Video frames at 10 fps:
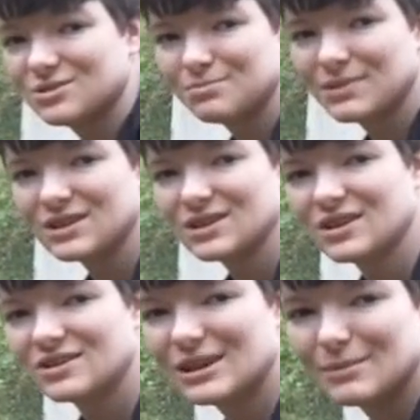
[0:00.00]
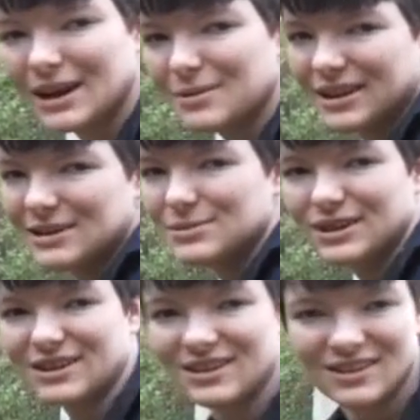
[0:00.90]
Hey, I cite. I cite good.
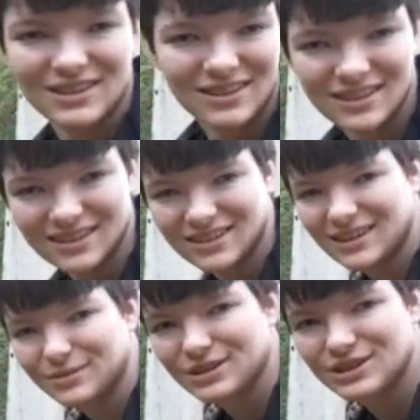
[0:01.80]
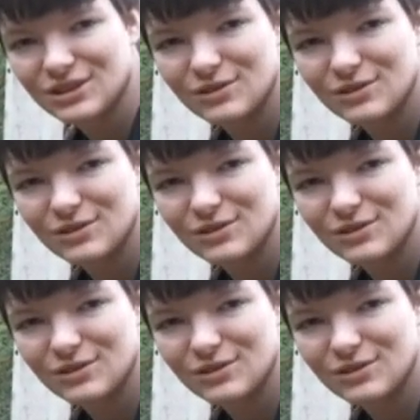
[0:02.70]
I cite real good.